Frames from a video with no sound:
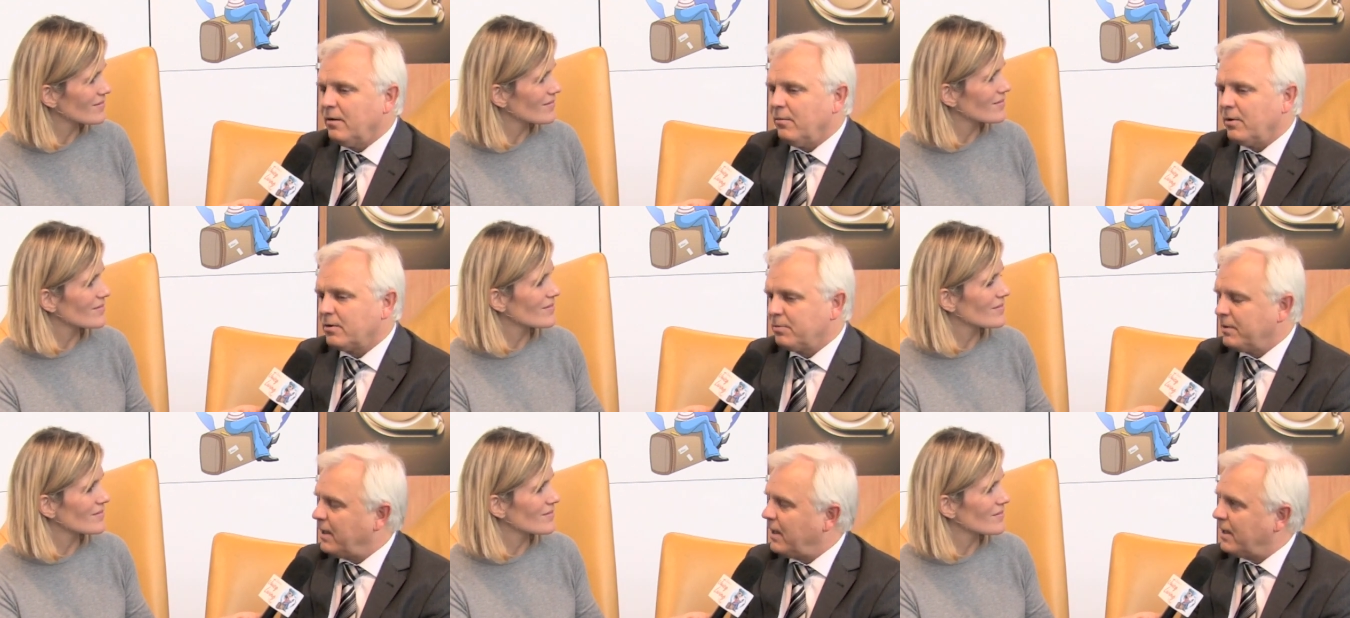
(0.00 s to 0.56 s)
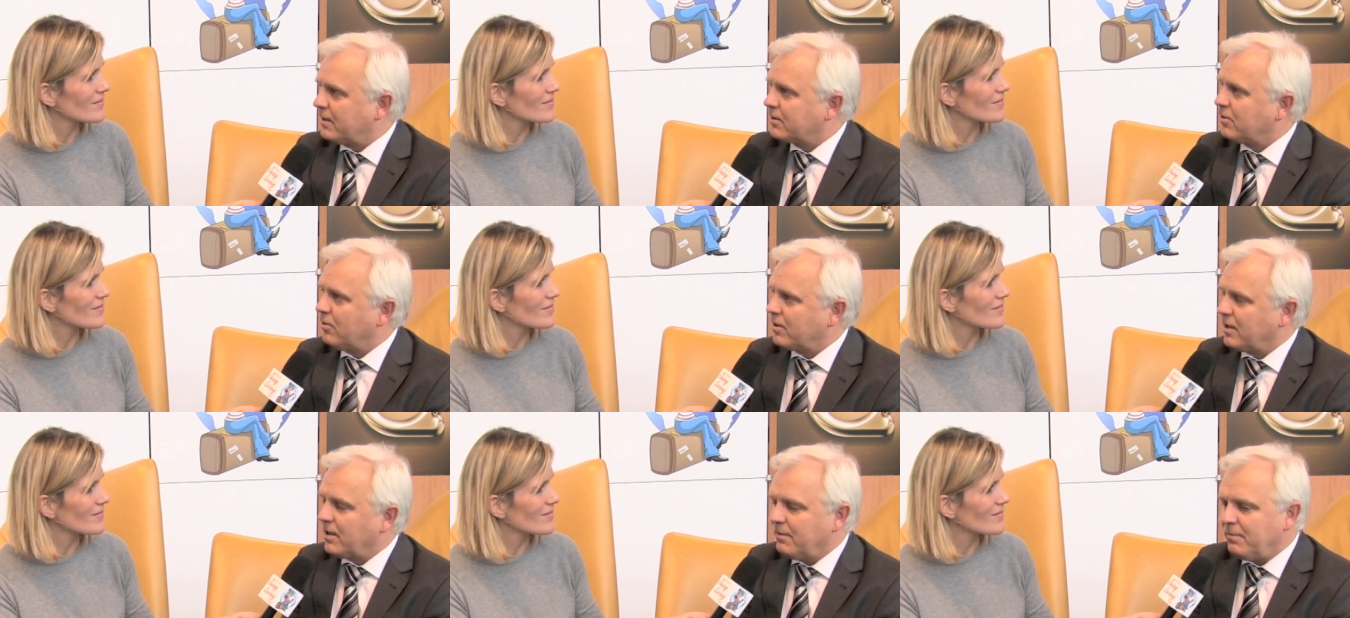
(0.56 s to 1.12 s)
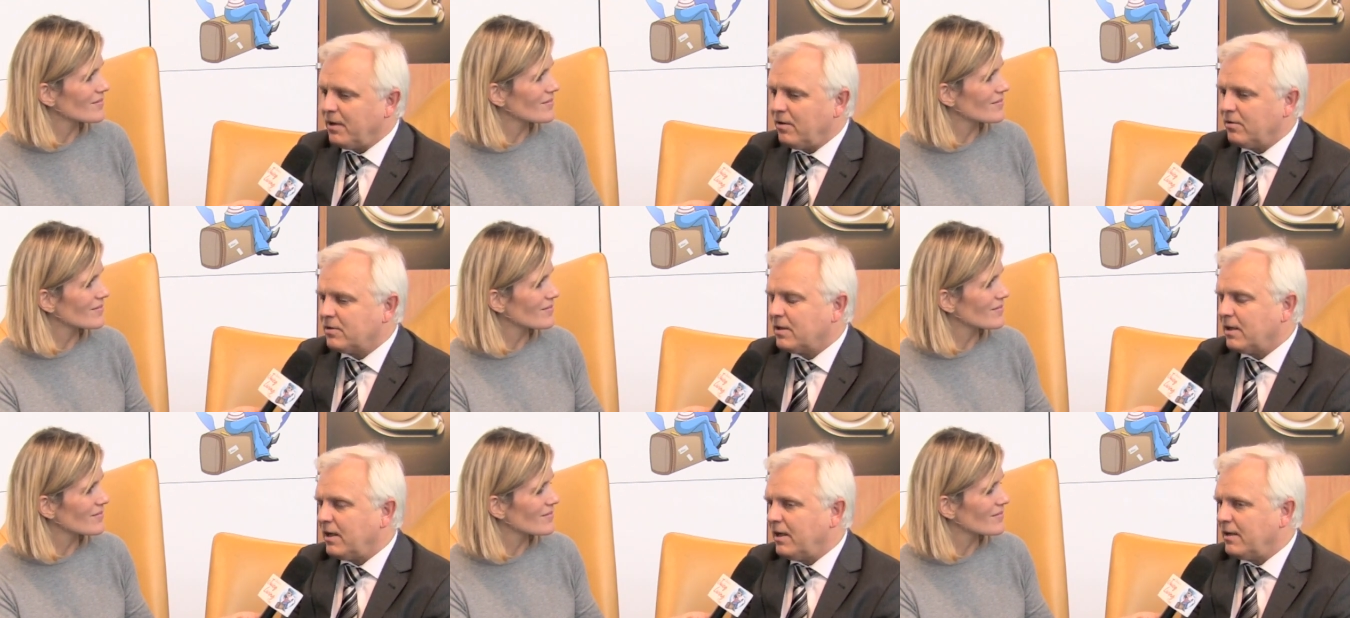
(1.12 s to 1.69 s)
Speaker 1: what we are talking
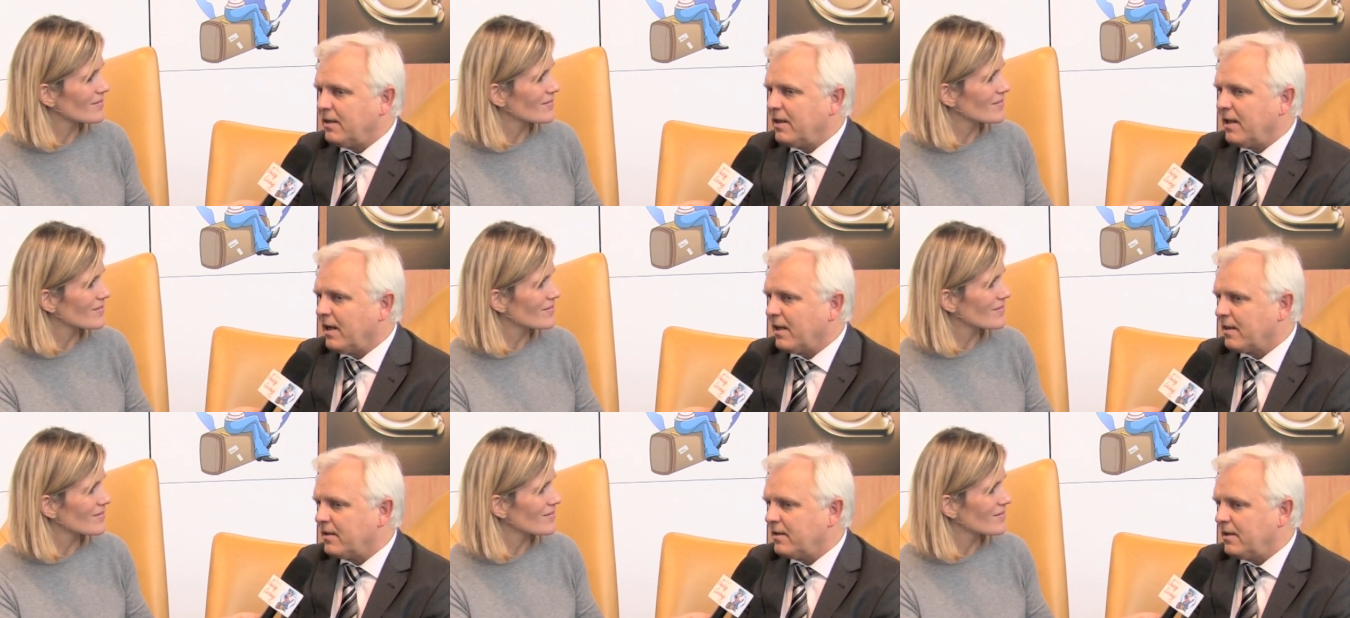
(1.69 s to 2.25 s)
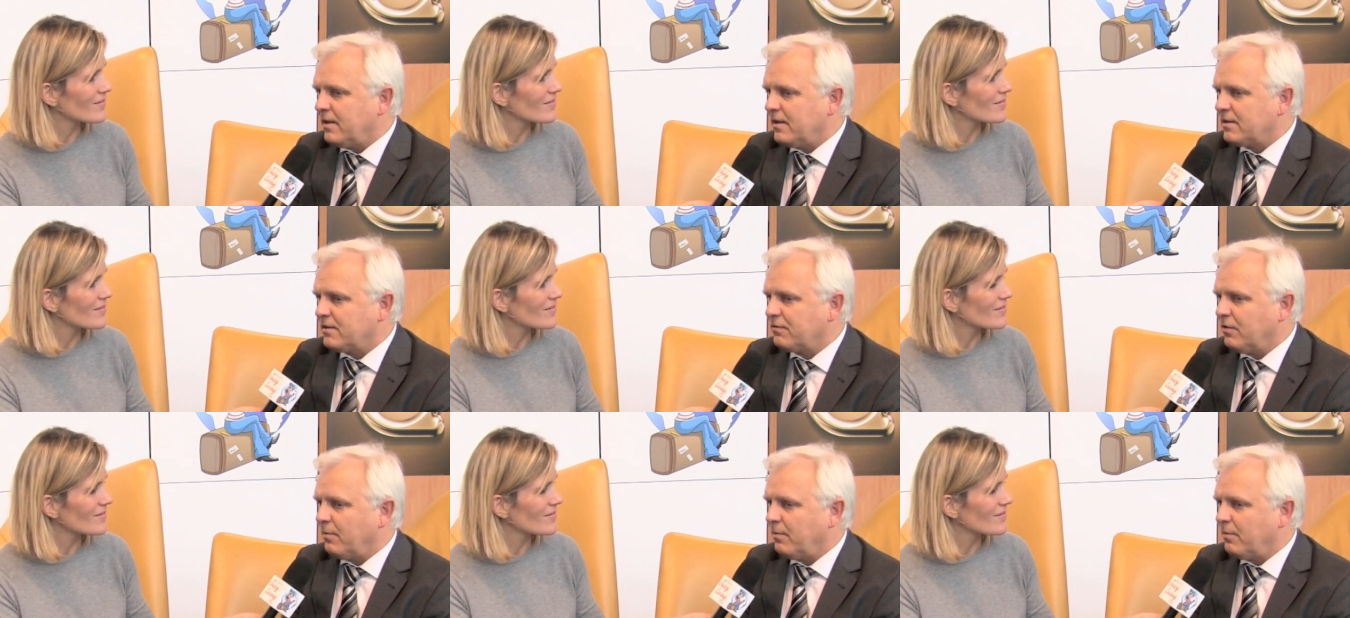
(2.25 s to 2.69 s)
about, and the other is